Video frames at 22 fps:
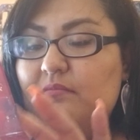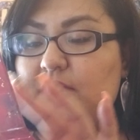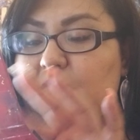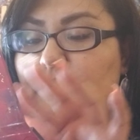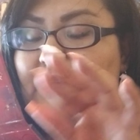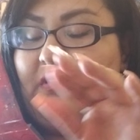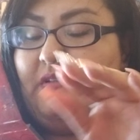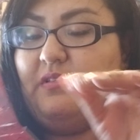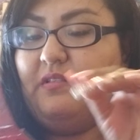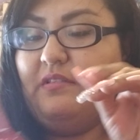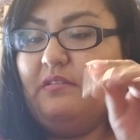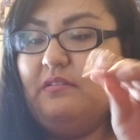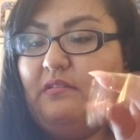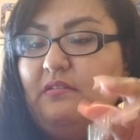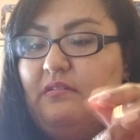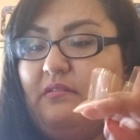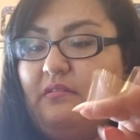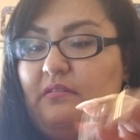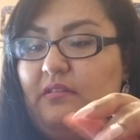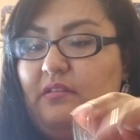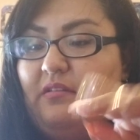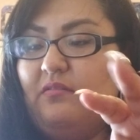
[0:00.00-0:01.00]
There's
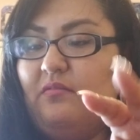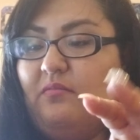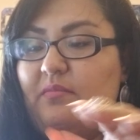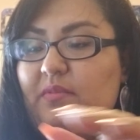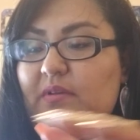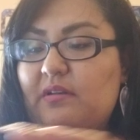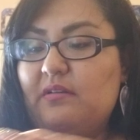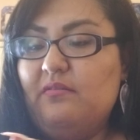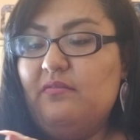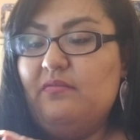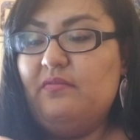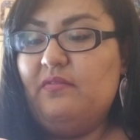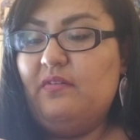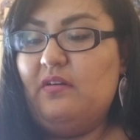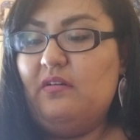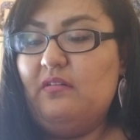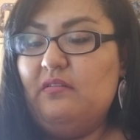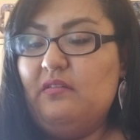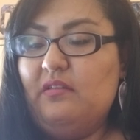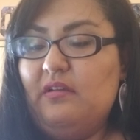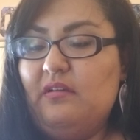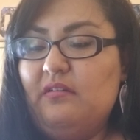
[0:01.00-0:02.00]
some little bit of
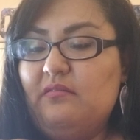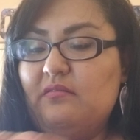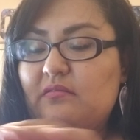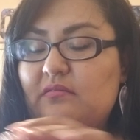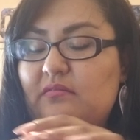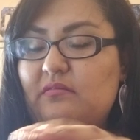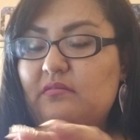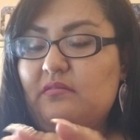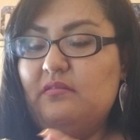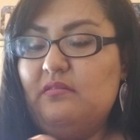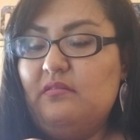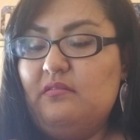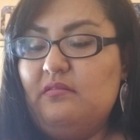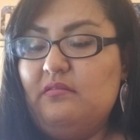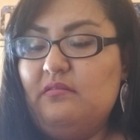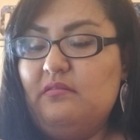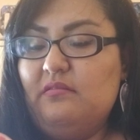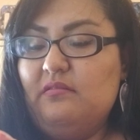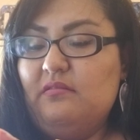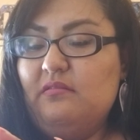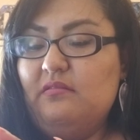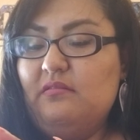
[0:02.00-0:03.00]
fallout
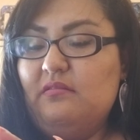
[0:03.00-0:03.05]
on